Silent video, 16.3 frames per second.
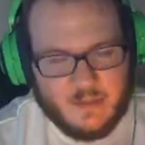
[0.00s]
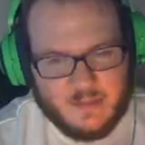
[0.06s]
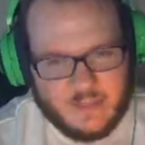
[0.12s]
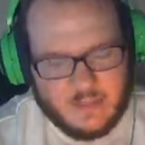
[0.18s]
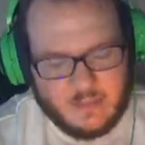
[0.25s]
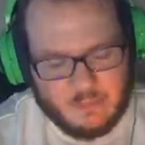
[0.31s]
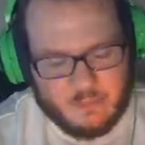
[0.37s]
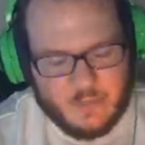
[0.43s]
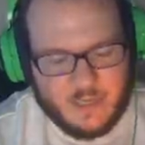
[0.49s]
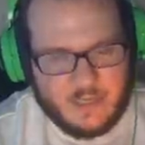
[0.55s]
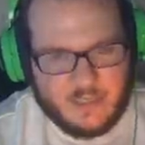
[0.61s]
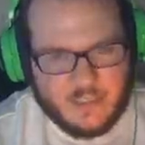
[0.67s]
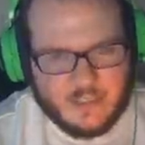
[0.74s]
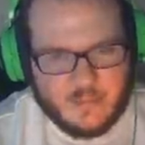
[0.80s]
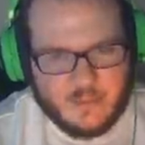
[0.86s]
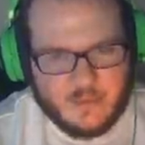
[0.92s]
like I
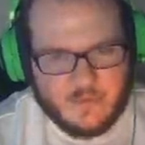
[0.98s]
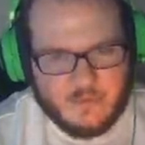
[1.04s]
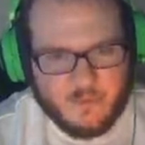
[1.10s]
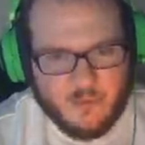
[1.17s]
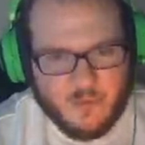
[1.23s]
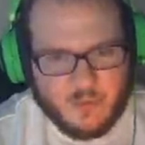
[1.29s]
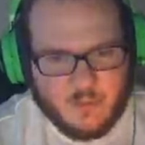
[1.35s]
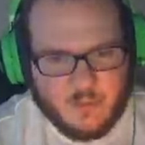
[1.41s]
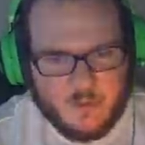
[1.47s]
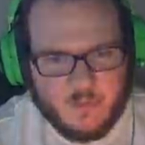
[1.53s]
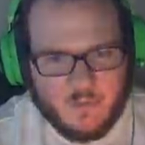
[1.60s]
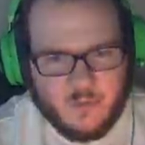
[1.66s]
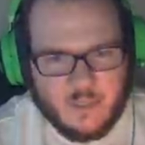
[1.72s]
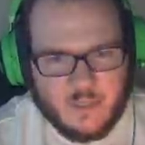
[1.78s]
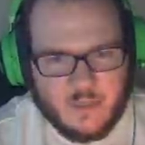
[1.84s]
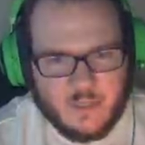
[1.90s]
can speak for most
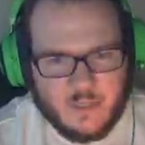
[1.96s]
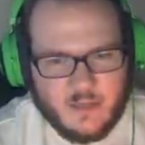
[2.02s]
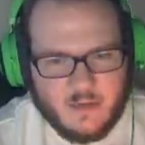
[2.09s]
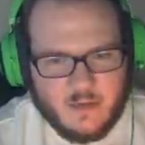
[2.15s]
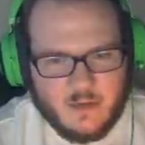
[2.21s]
people like that.